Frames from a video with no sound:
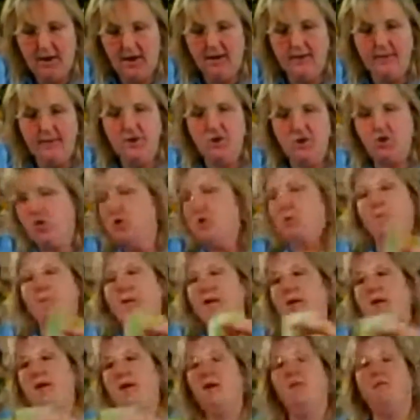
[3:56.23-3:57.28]
And this should
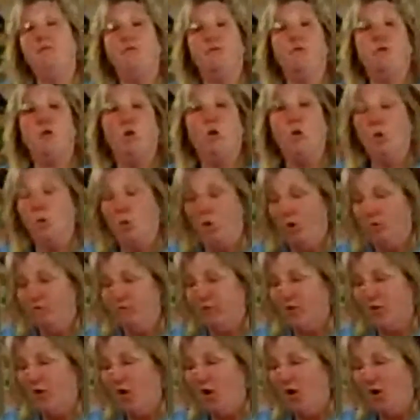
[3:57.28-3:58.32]
be enough
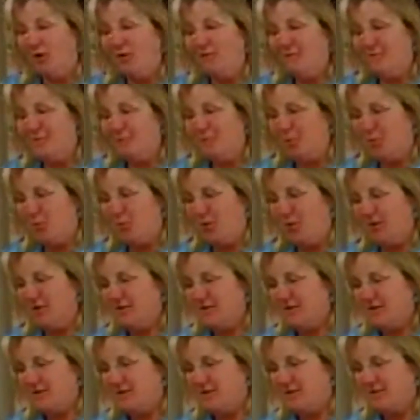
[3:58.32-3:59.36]
for all of the
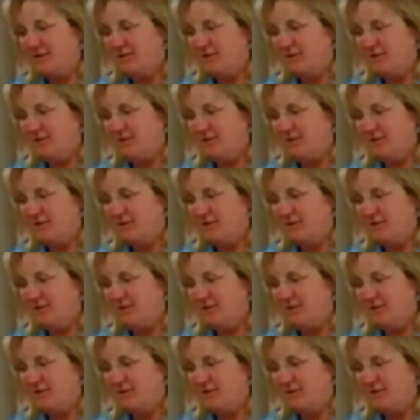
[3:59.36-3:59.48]
borders.